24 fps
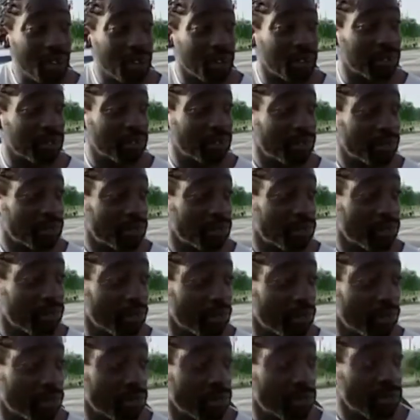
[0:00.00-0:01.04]
So you didn't, you
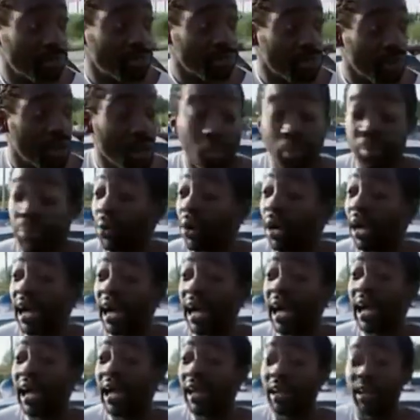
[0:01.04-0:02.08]
didn't sell them Boy, the
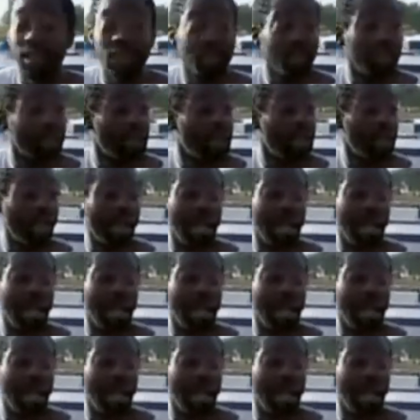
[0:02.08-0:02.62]
thirty dollar, the